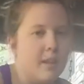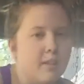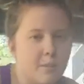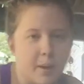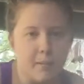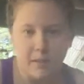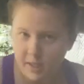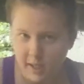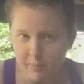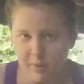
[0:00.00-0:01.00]
It's probably going
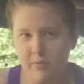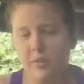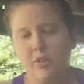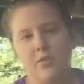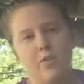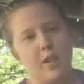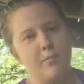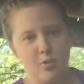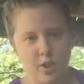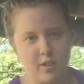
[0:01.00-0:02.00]
to happen the first few
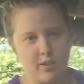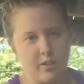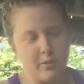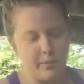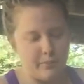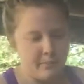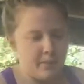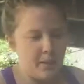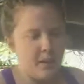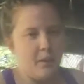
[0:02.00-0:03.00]
times you try to do it
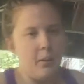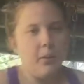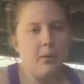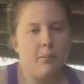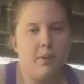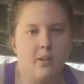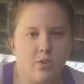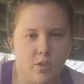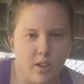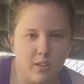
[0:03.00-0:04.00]
because
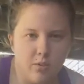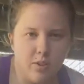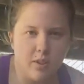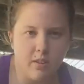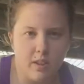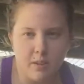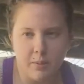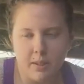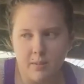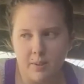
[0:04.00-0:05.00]
you're not used to like the
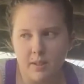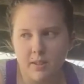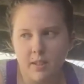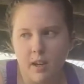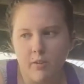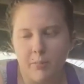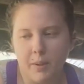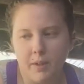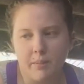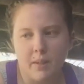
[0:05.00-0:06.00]
placement and stuff,
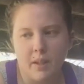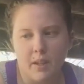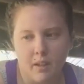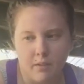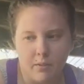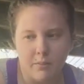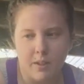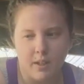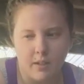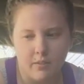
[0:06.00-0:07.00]
but from
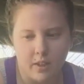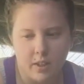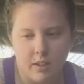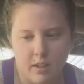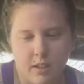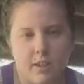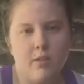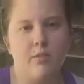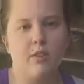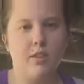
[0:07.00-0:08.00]
there like
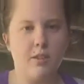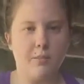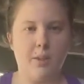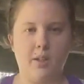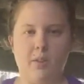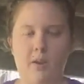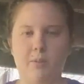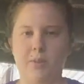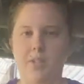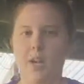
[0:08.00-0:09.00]
you really need to play around
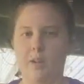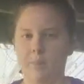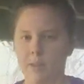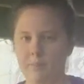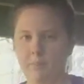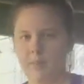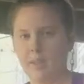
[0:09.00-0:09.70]
with the timing